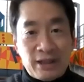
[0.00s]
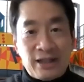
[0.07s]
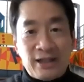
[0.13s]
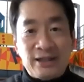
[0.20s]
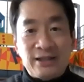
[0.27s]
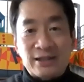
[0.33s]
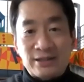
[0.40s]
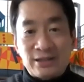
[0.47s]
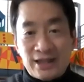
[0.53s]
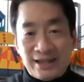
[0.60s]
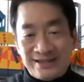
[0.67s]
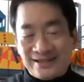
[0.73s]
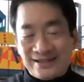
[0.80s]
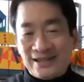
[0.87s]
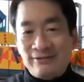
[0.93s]
paid
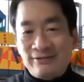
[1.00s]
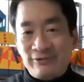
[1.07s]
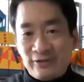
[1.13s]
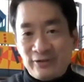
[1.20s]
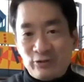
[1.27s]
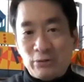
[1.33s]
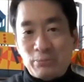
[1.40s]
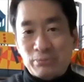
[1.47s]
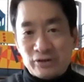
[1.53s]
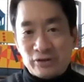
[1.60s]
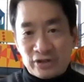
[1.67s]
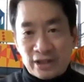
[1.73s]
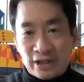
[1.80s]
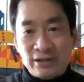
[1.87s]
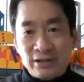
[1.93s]
less than
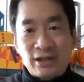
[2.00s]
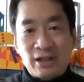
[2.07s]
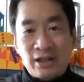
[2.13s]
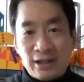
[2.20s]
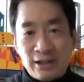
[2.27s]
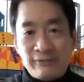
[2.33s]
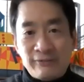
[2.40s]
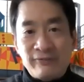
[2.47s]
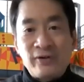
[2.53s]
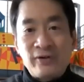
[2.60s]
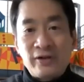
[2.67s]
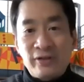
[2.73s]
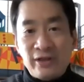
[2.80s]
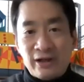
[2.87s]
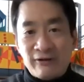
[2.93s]
50% of
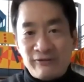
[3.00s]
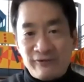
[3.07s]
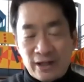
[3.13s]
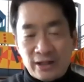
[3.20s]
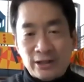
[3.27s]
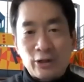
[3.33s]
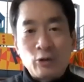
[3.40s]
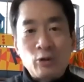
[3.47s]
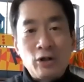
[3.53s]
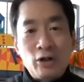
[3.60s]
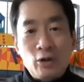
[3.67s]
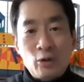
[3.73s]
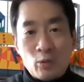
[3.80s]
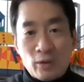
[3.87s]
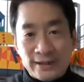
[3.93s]
their fellow
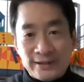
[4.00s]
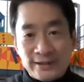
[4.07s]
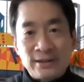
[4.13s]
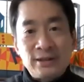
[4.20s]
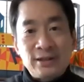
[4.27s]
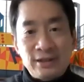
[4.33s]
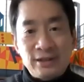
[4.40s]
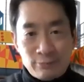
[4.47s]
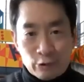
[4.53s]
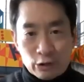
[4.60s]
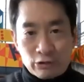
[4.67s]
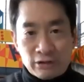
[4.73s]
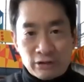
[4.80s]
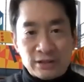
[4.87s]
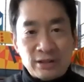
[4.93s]
white
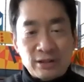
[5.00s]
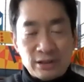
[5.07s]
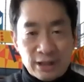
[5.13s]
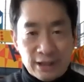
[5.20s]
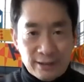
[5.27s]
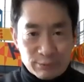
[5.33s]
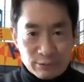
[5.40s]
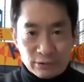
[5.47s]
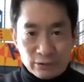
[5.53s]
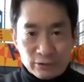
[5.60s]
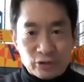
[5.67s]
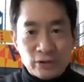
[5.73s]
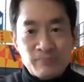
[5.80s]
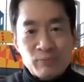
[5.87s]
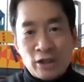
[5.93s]
immigrant
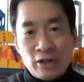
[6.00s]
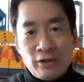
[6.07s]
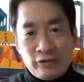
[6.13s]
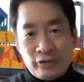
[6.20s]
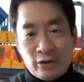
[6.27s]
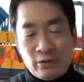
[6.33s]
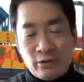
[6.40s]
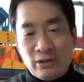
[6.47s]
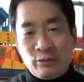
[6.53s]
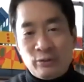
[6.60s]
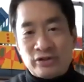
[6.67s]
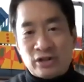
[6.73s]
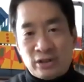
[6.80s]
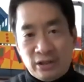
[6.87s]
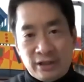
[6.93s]
laborers. So it was
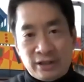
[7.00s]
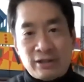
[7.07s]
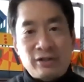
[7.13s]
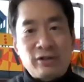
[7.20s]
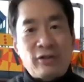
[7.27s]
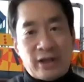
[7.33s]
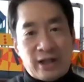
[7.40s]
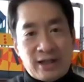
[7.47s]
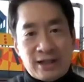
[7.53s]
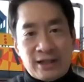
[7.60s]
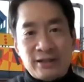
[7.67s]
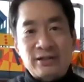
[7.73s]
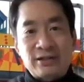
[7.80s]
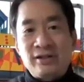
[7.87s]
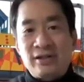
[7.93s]
clear
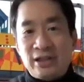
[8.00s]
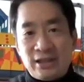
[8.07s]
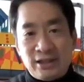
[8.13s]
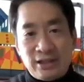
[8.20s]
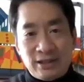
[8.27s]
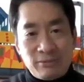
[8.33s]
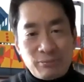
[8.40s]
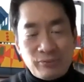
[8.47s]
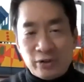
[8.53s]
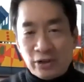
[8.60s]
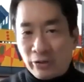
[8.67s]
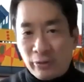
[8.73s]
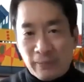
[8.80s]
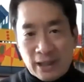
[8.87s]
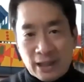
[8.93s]
that the
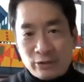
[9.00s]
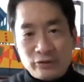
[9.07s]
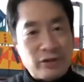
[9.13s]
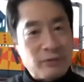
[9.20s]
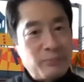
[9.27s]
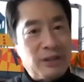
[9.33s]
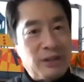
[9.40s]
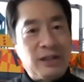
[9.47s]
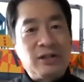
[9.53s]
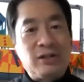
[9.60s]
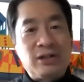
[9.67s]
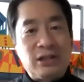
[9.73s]
powers that be,